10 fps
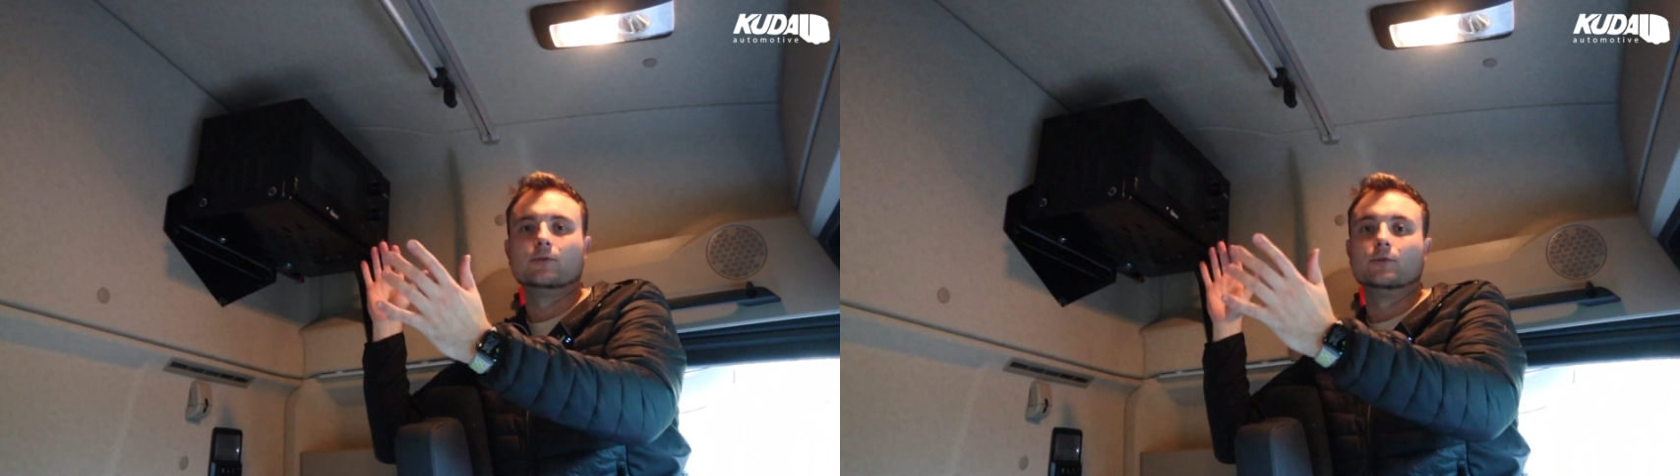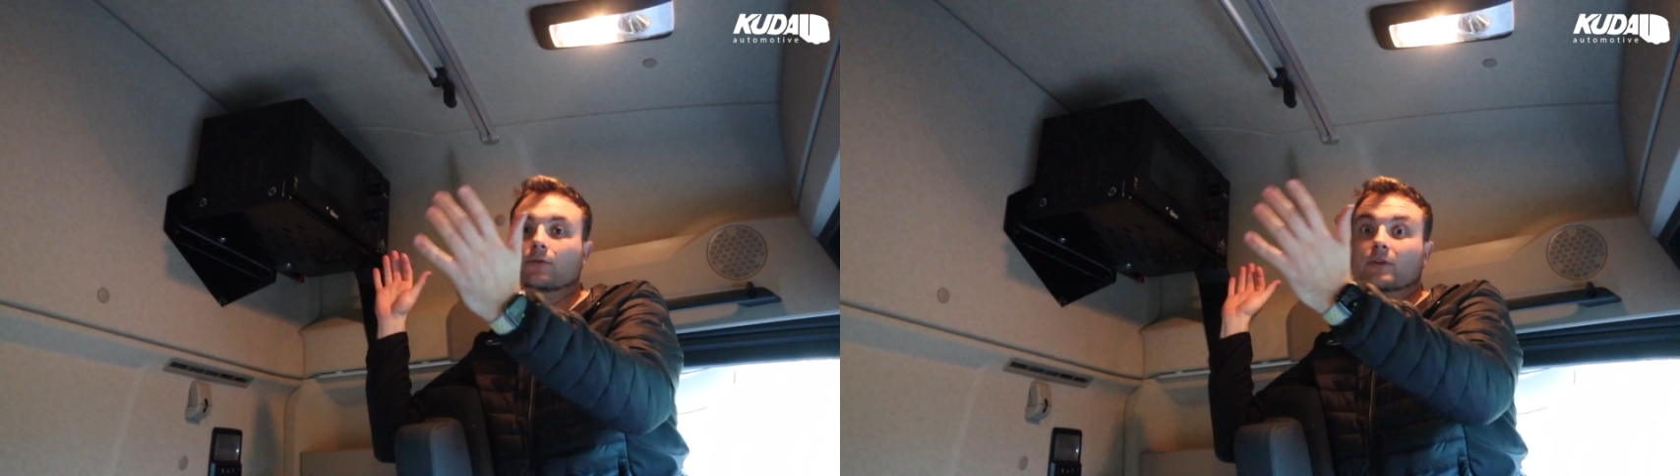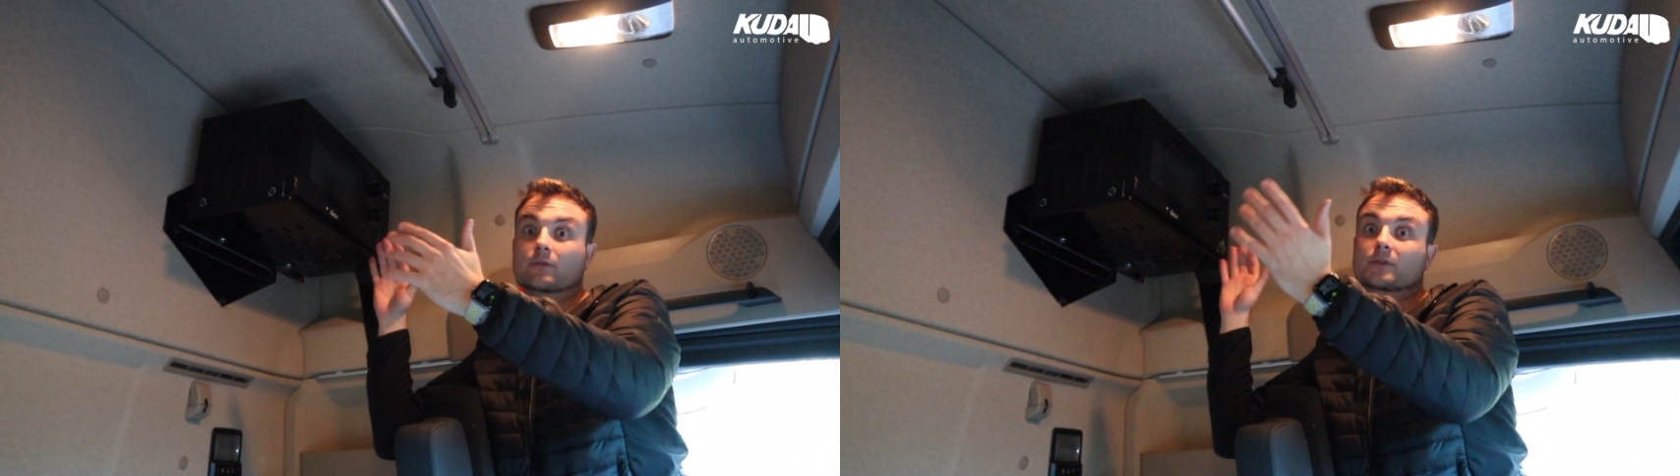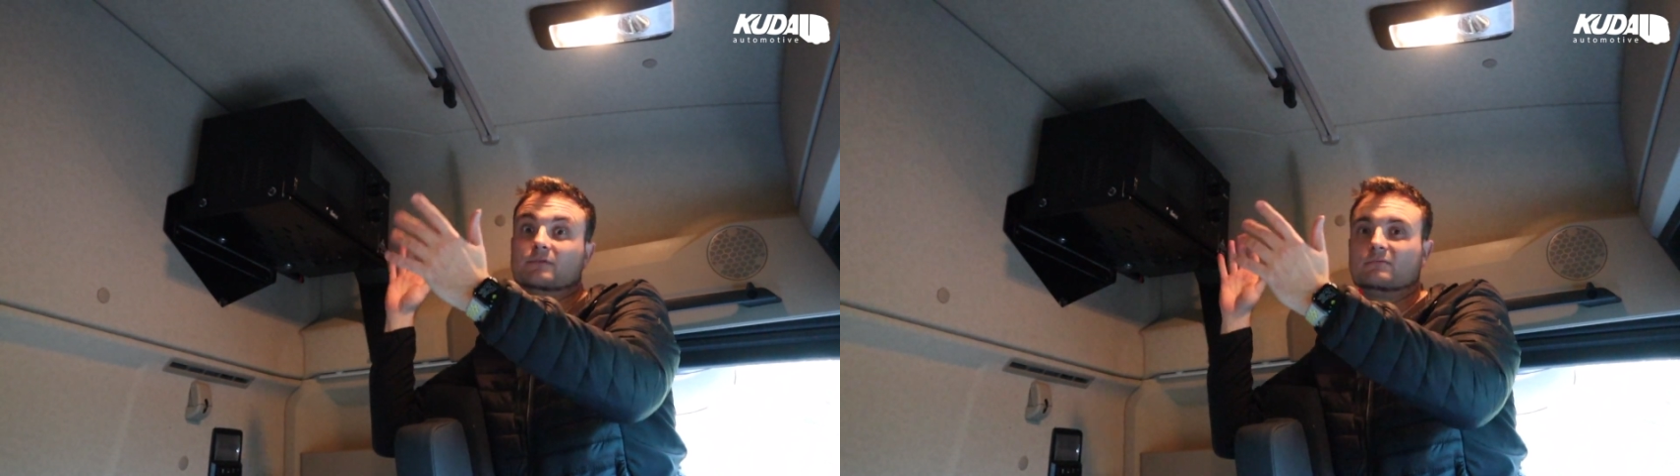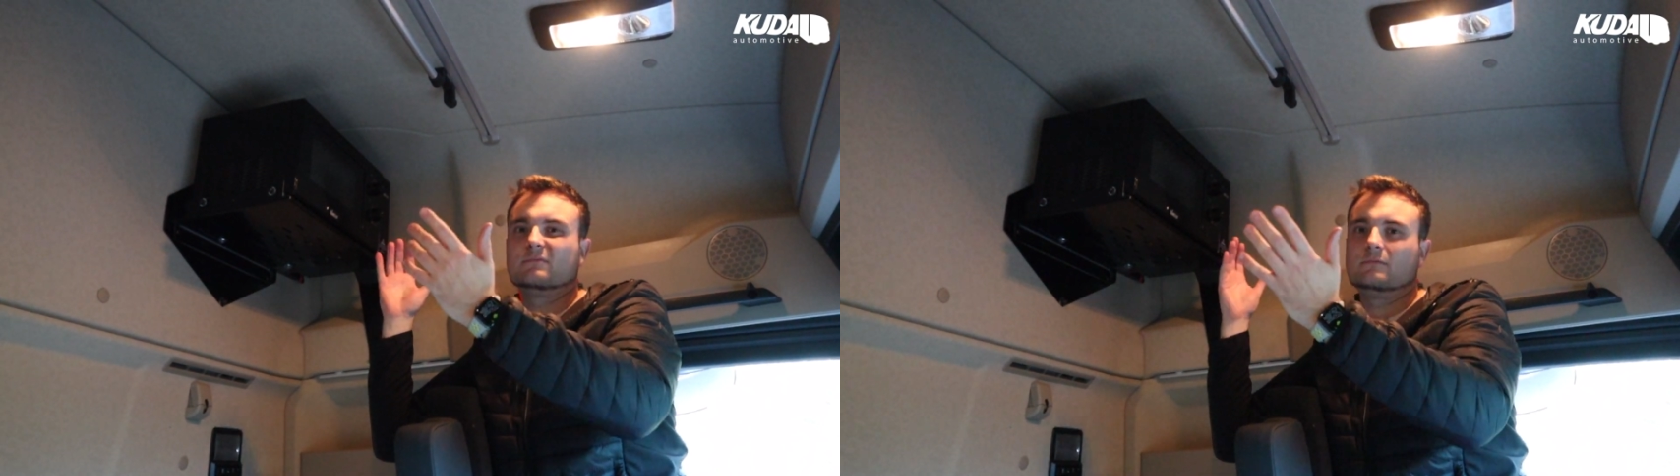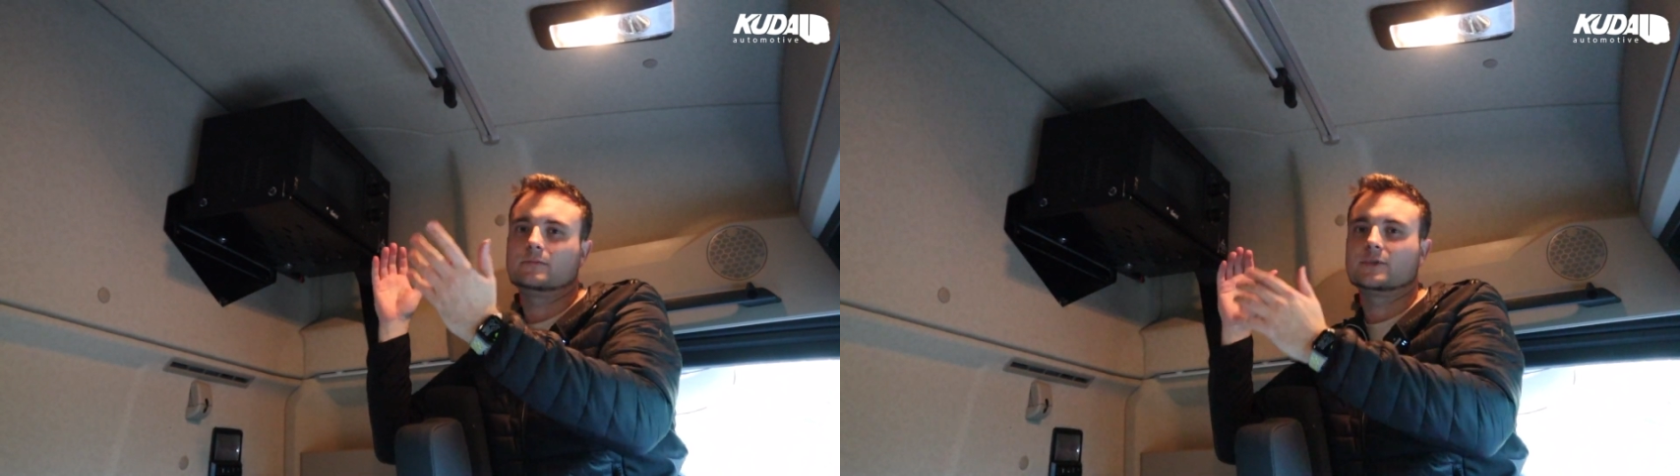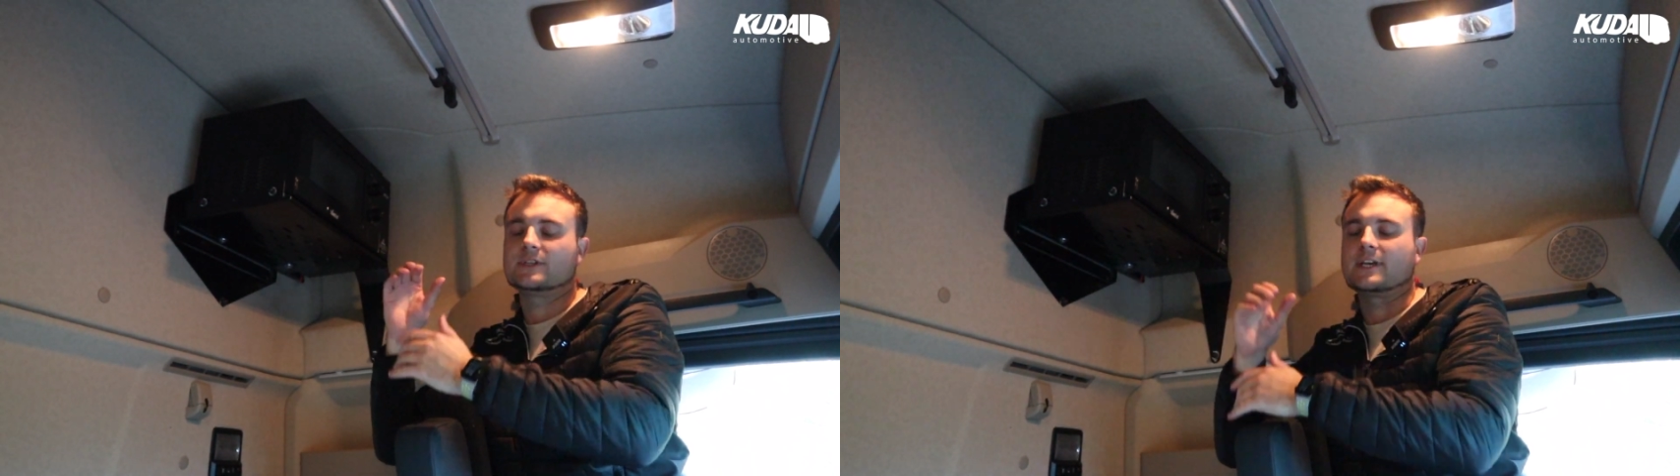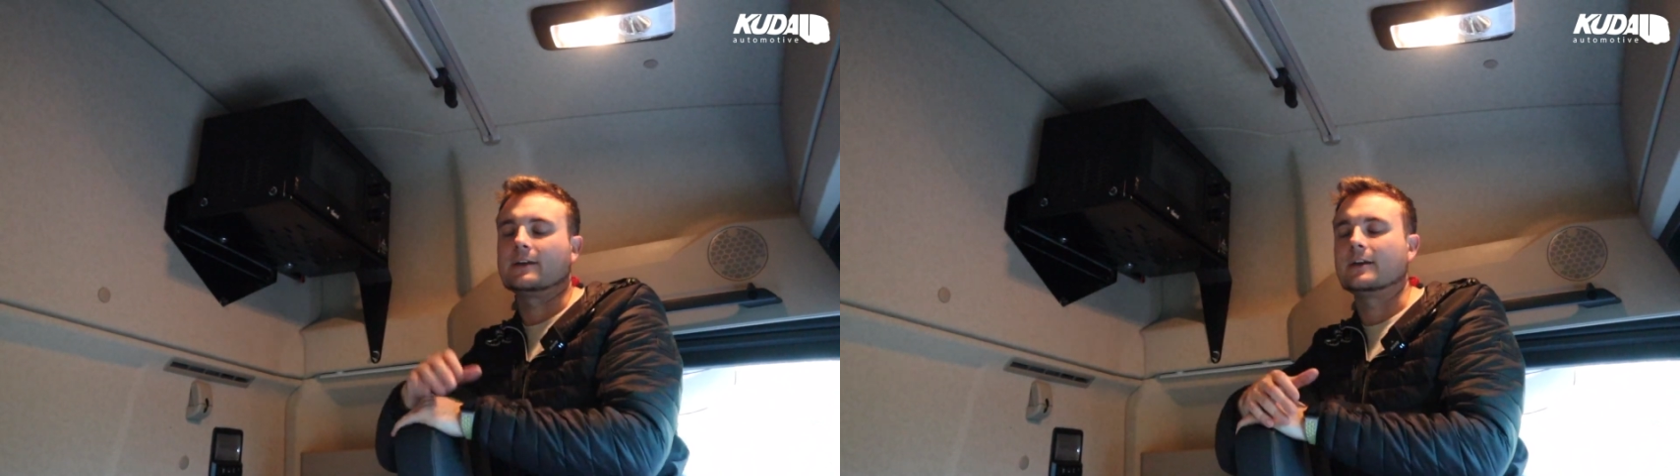on the roof other than
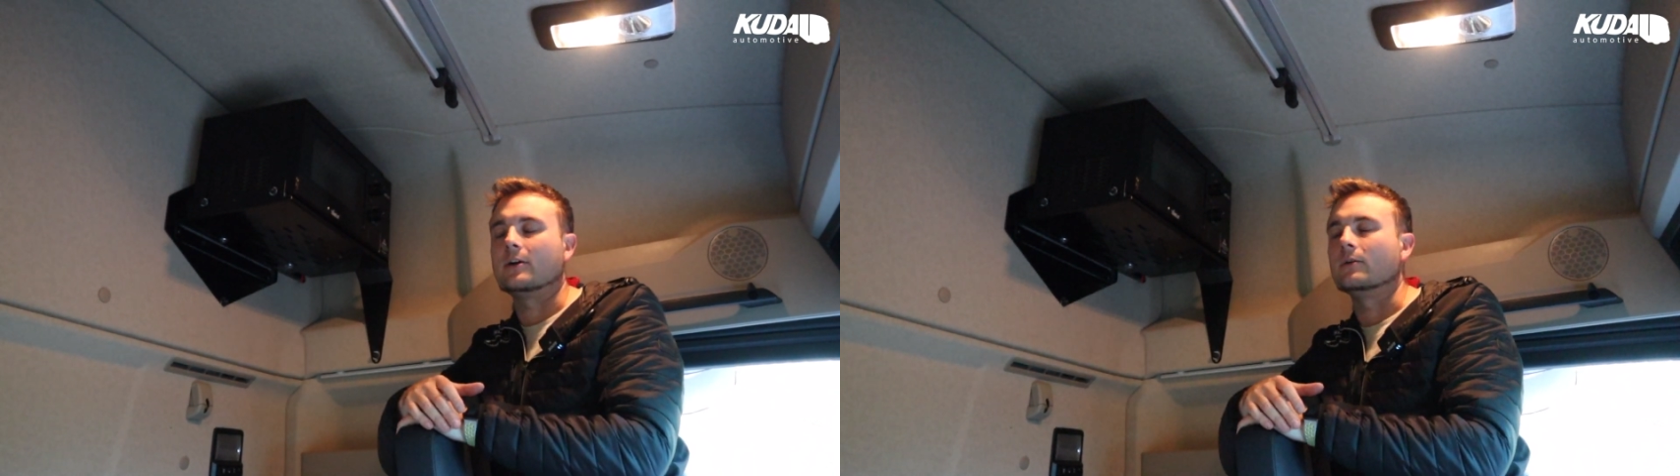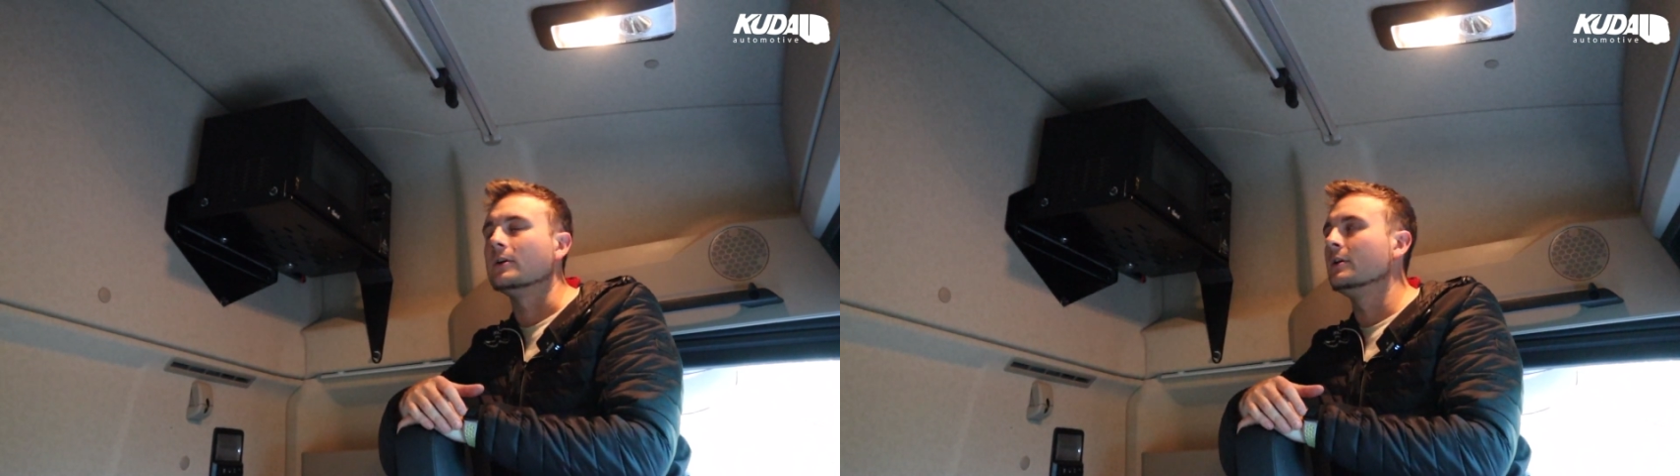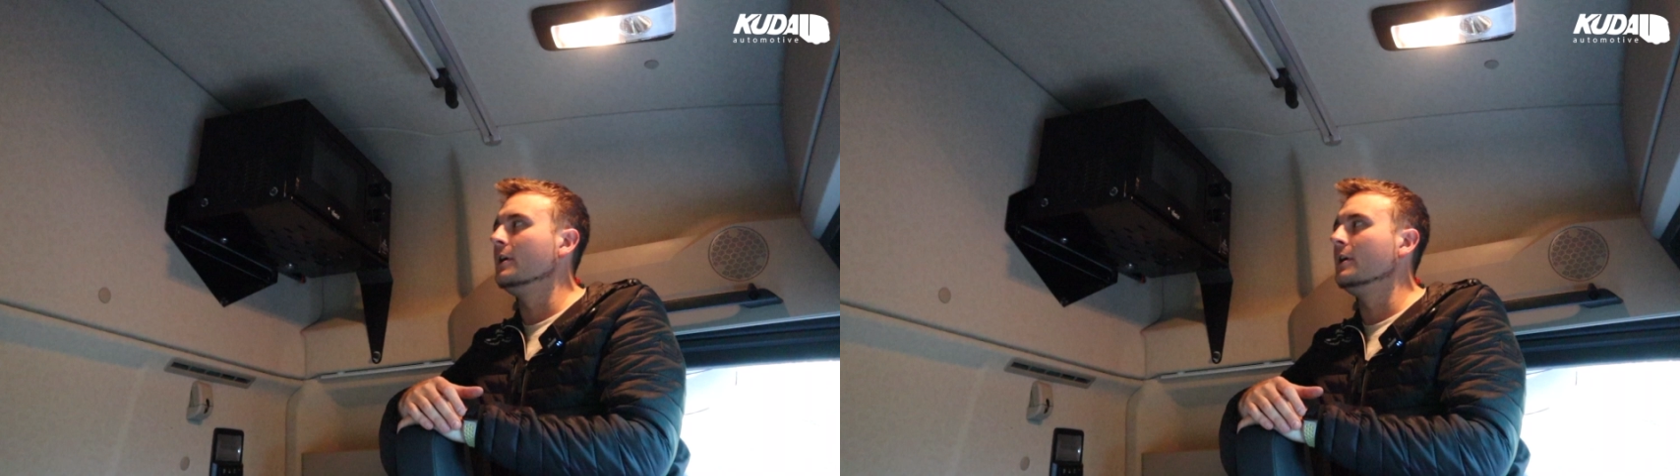just a tad narrower.